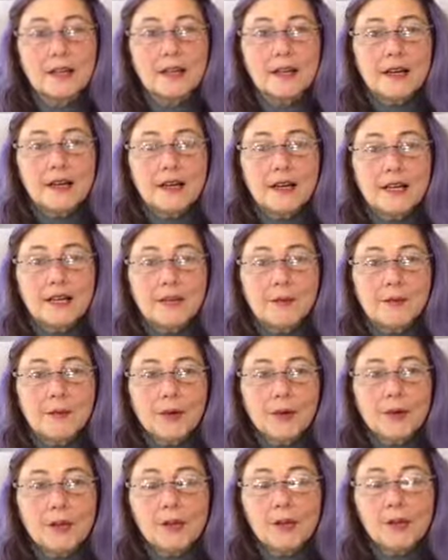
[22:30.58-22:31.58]

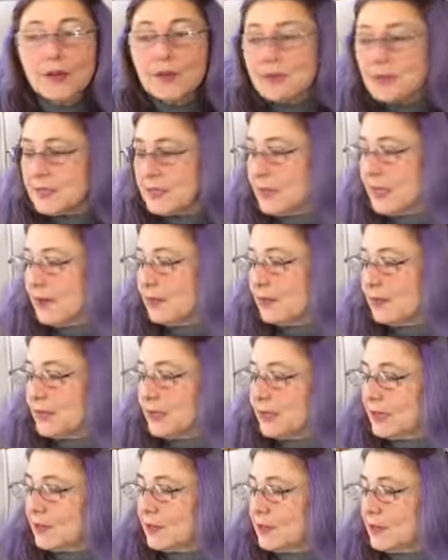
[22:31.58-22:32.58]
or clothes. They have
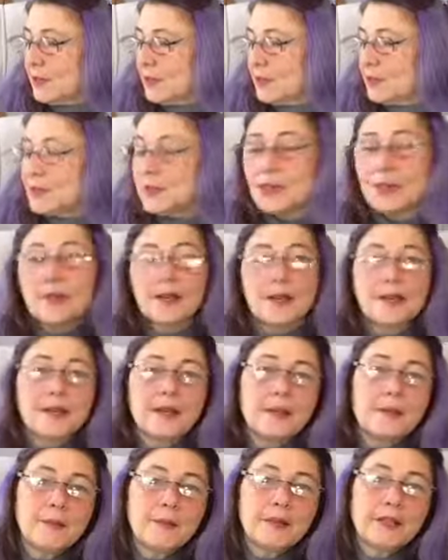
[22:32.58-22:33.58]
like a little skirt on
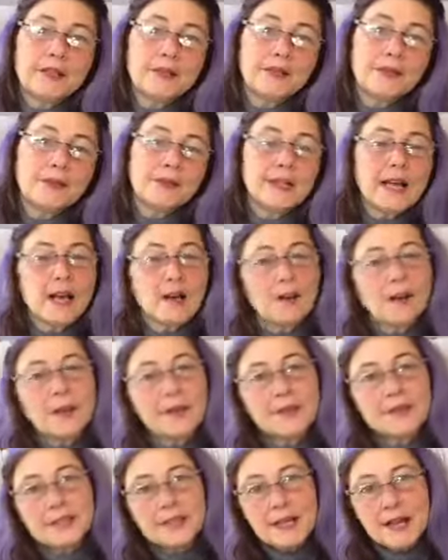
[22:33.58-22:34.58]
them and a little flower
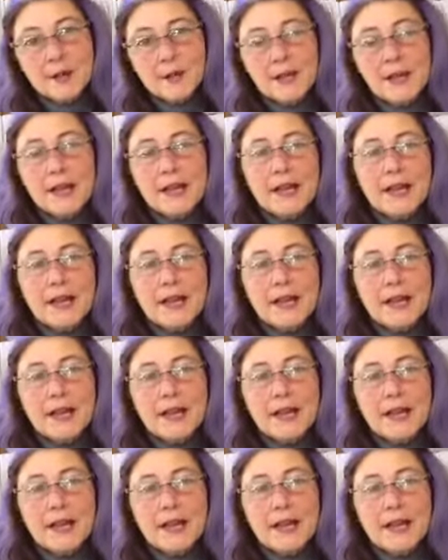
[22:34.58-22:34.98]
on the top.